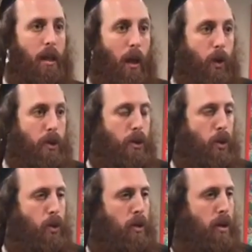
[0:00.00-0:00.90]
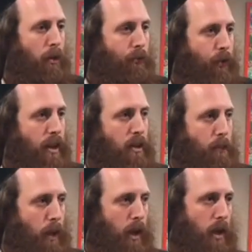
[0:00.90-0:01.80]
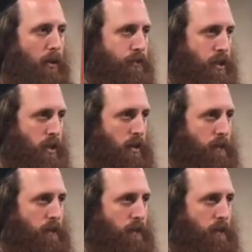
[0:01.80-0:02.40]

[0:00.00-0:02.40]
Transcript: those two different beliefs.